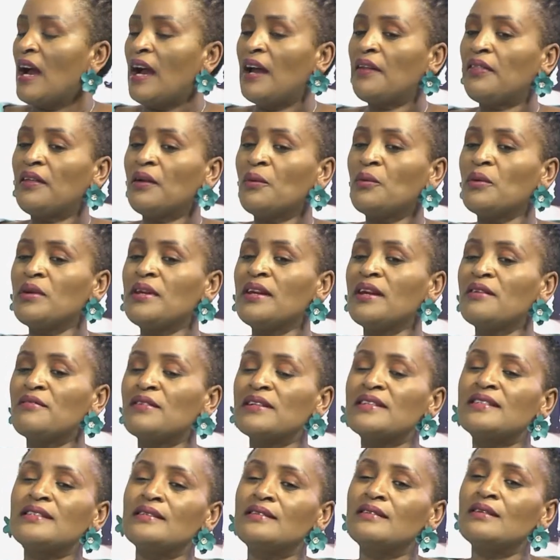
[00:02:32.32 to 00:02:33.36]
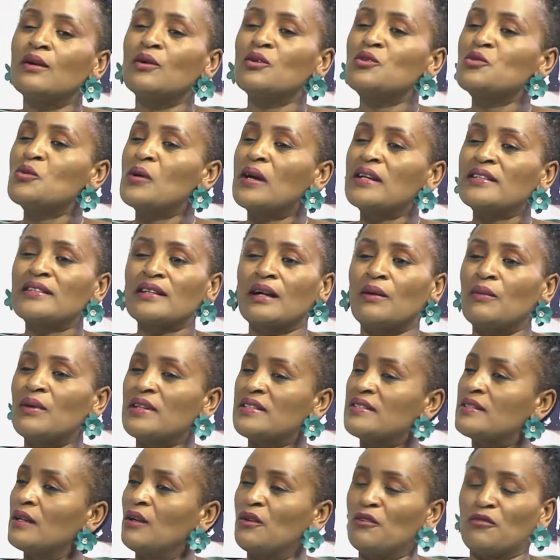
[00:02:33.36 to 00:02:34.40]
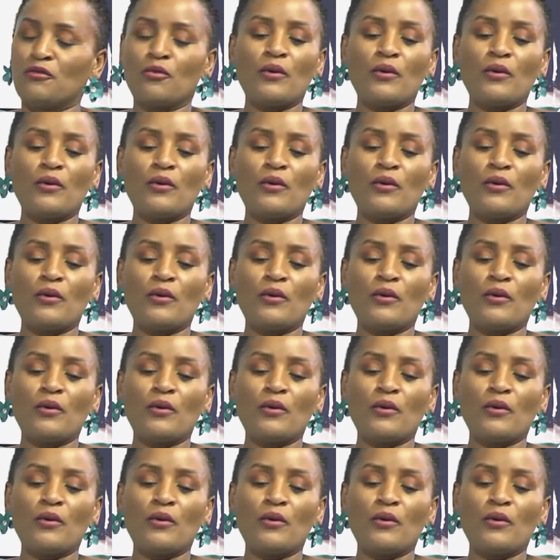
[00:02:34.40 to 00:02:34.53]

I think we never sit down to ask ourselves.